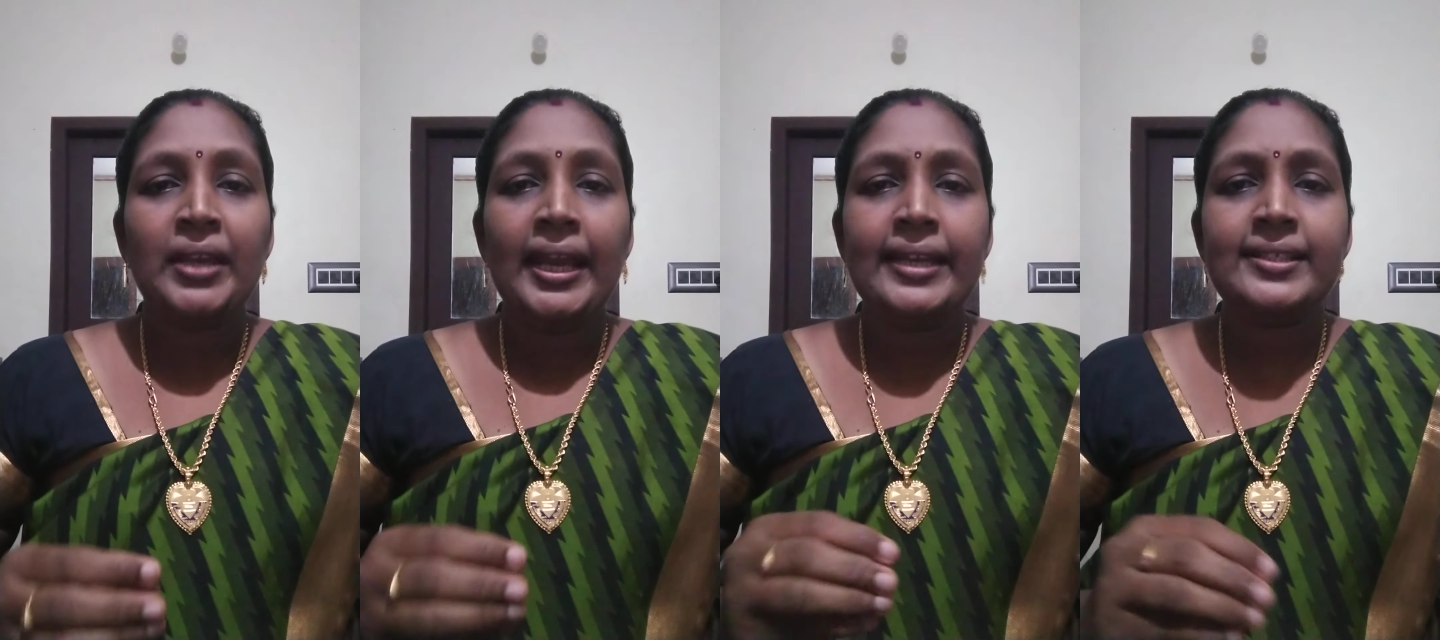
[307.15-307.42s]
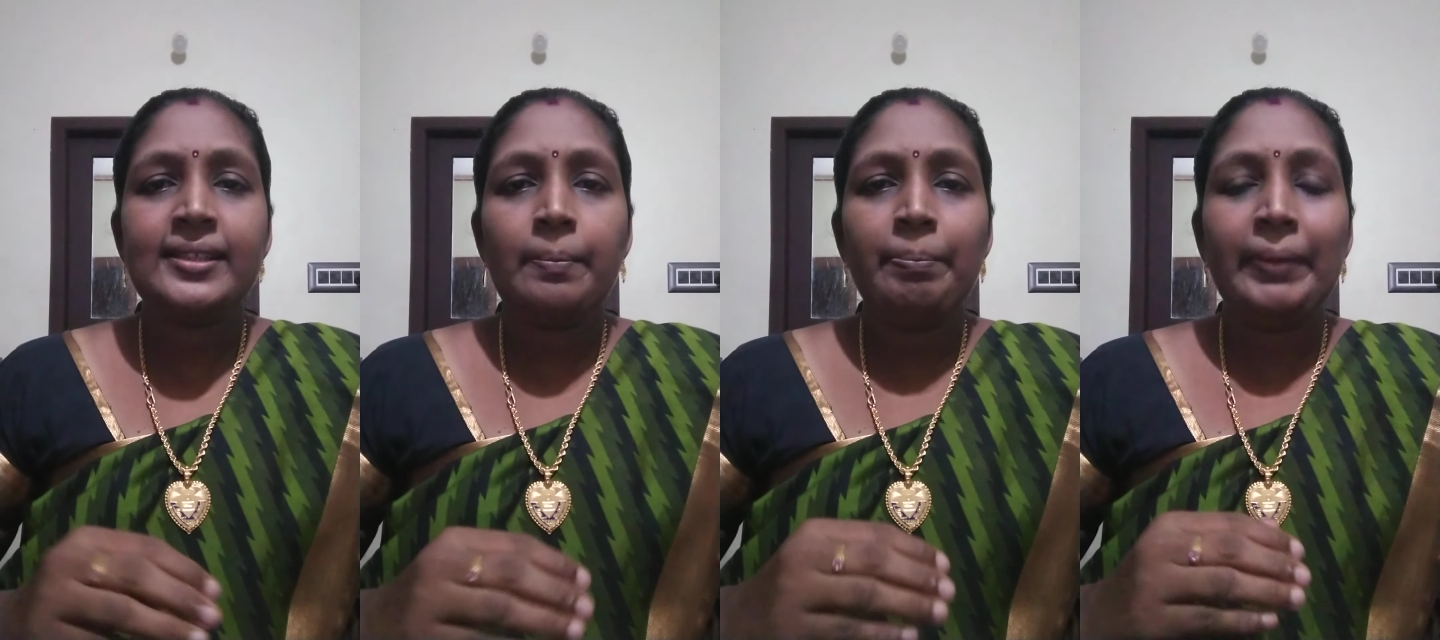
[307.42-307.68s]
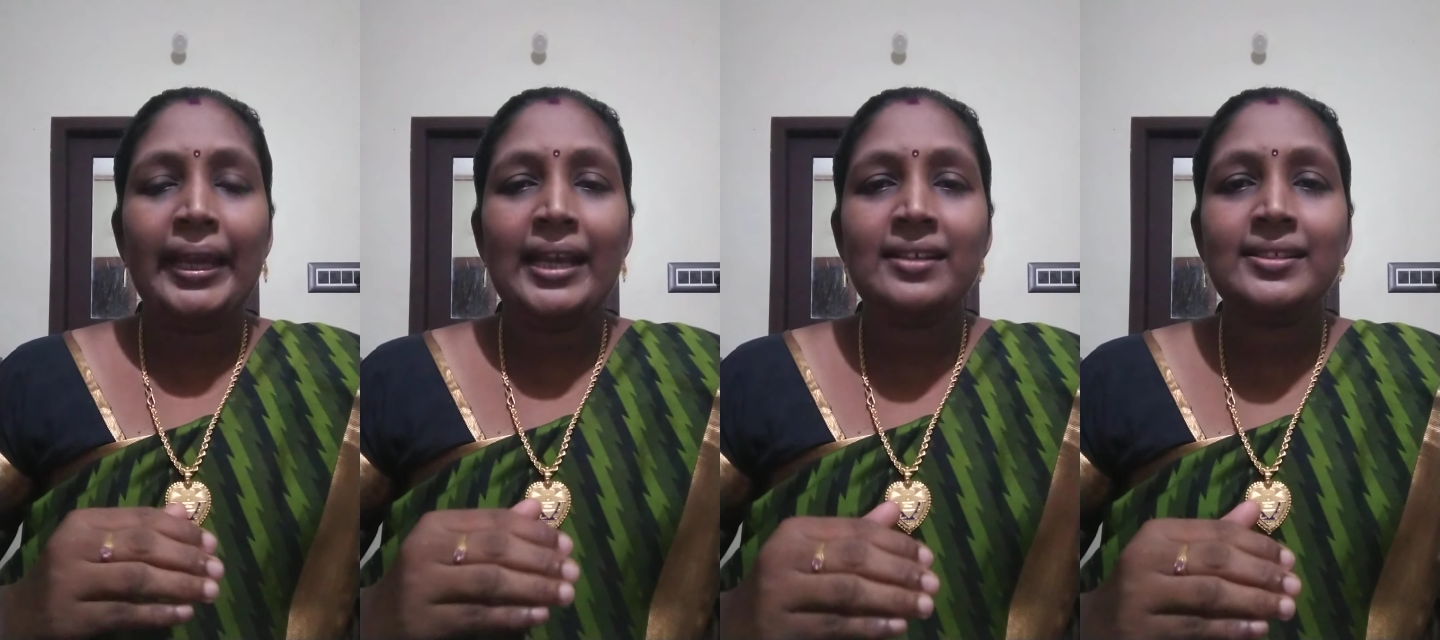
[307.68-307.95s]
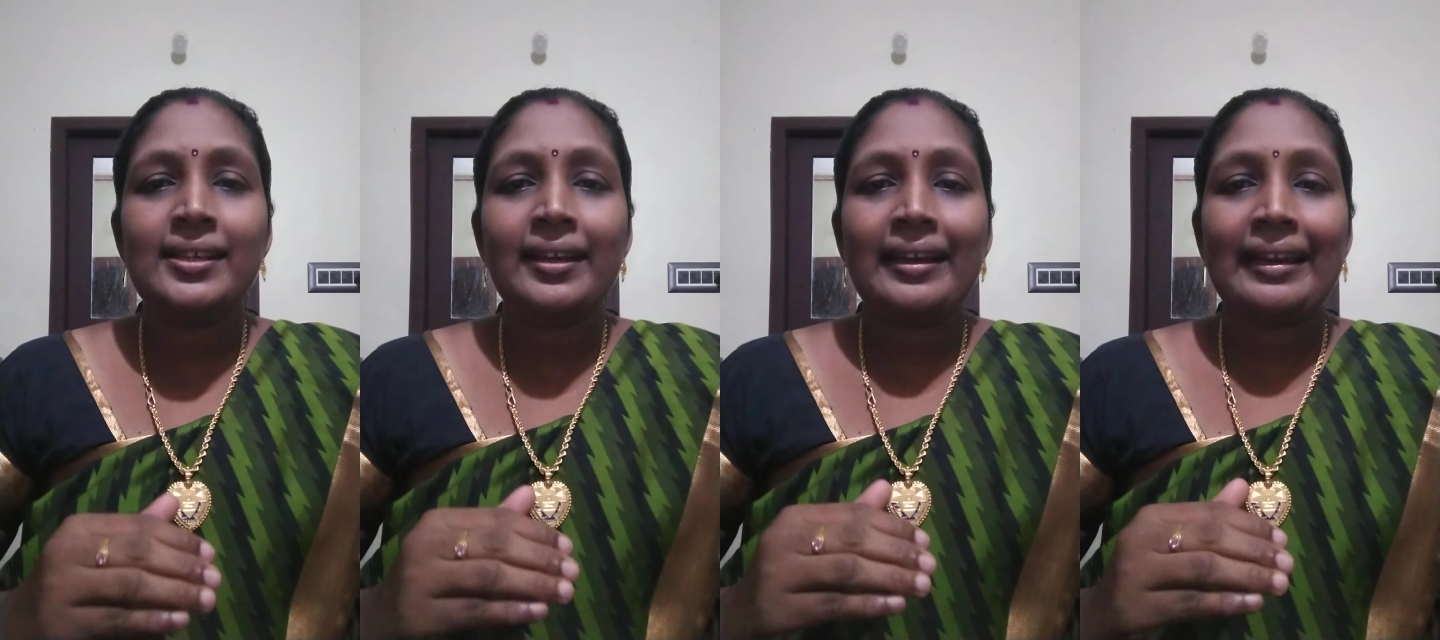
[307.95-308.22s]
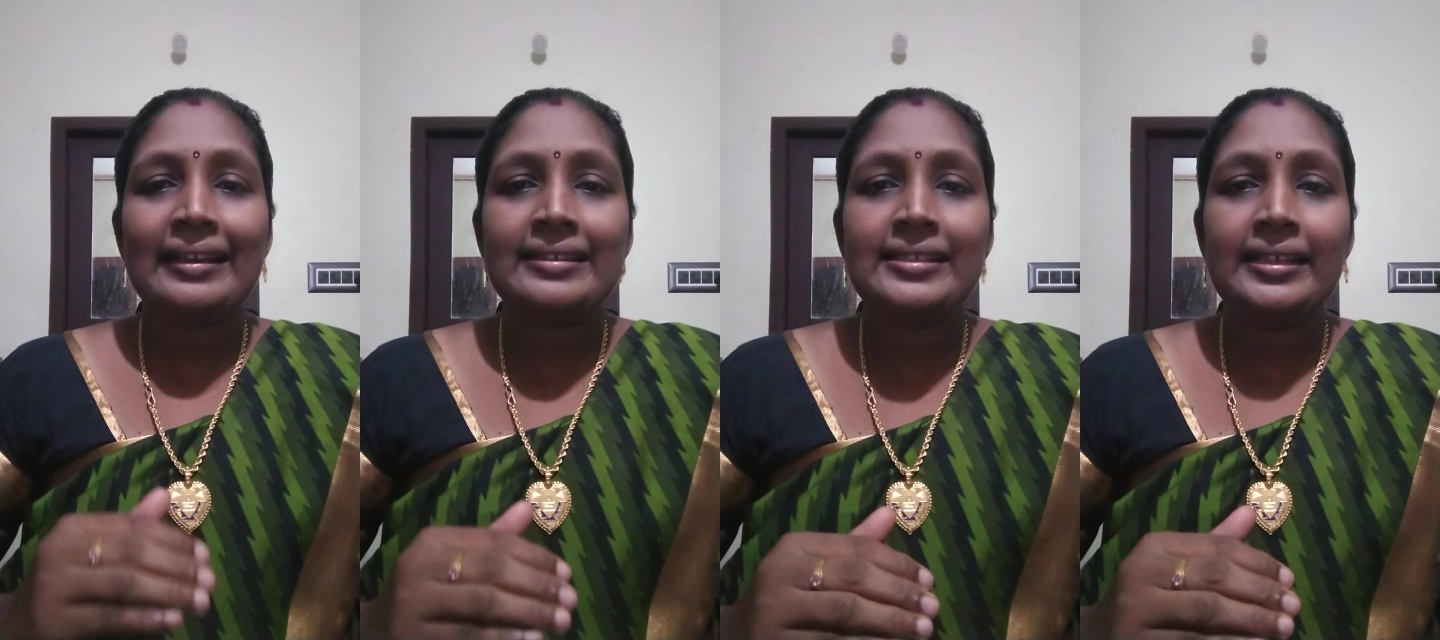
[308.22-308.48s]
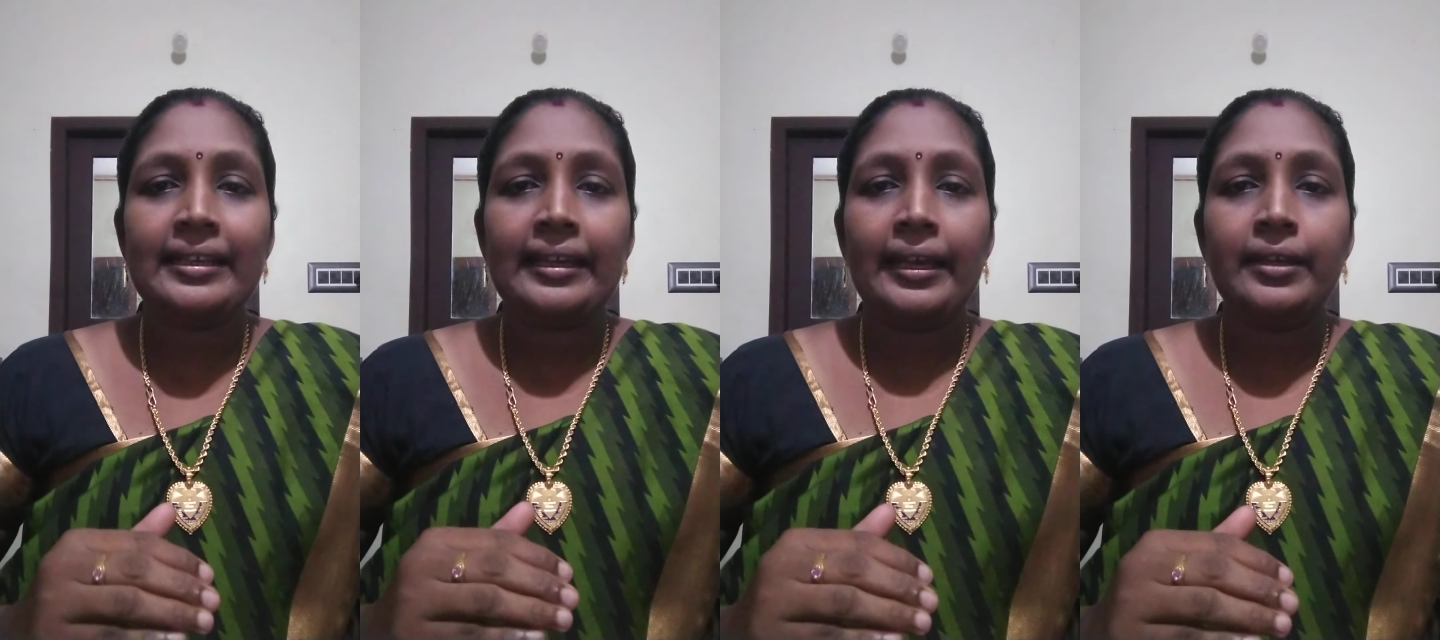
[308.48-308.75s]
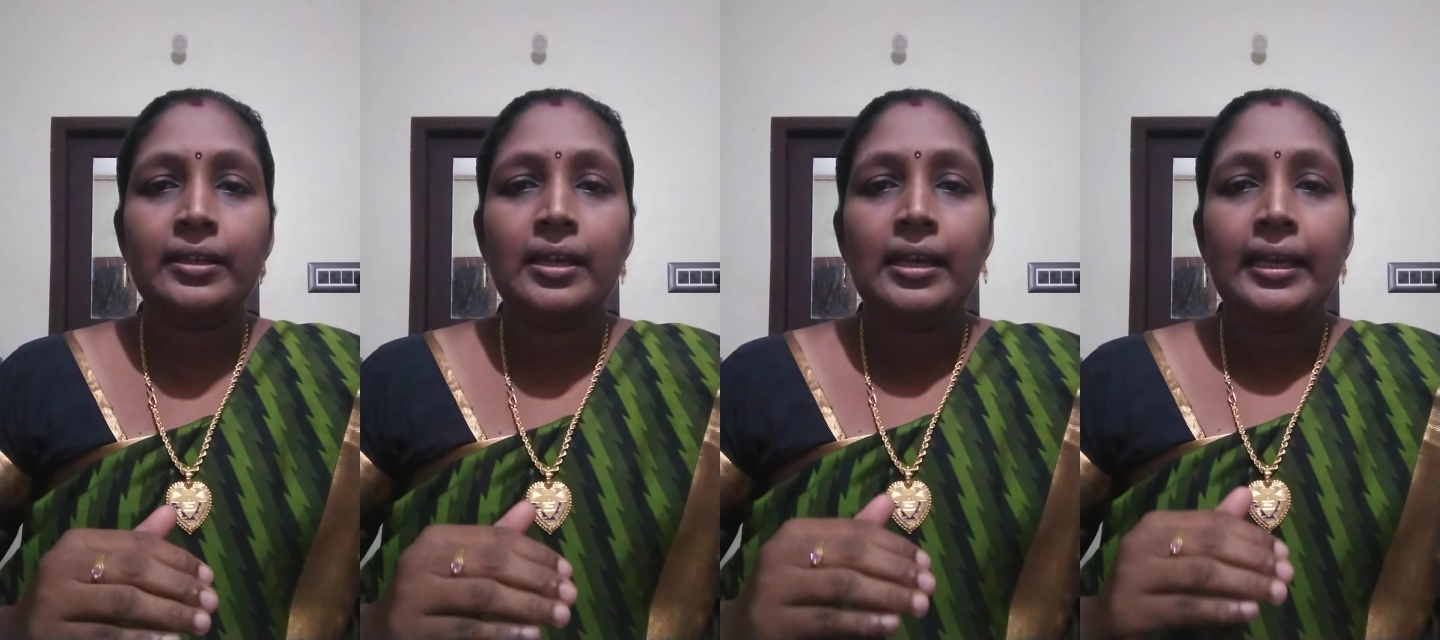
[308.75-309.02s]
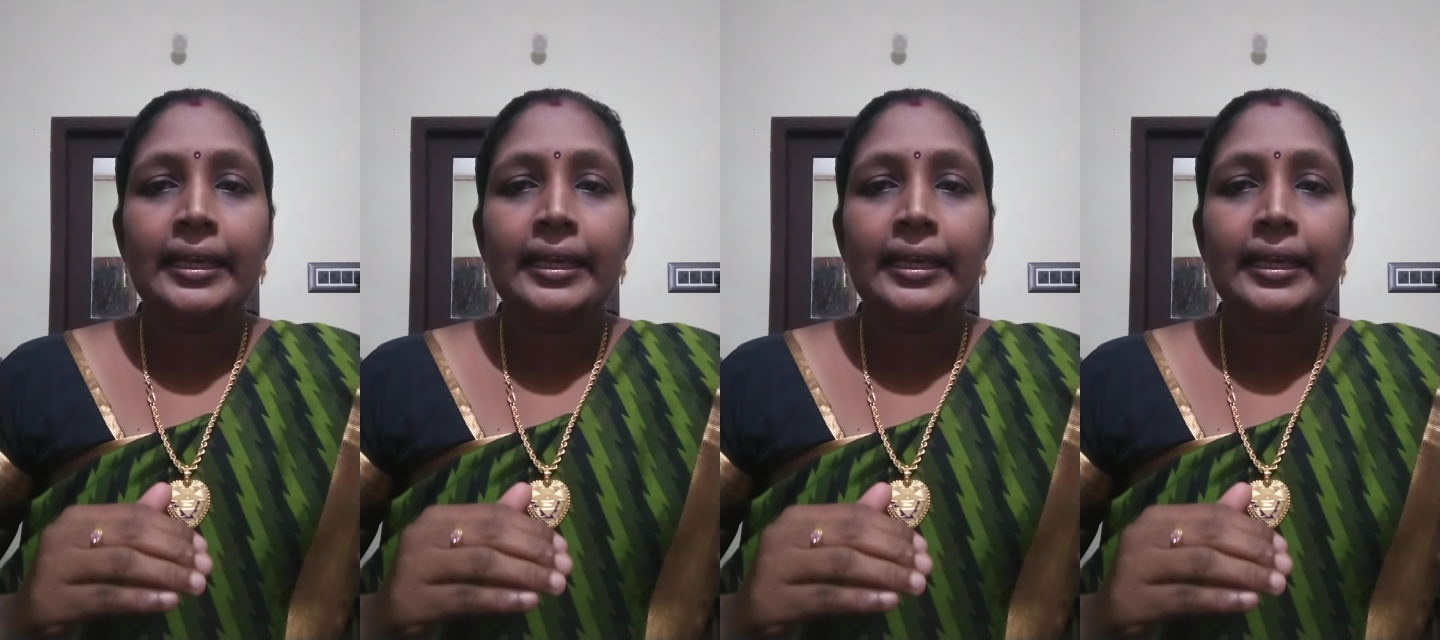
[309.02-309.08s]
It is a major criterion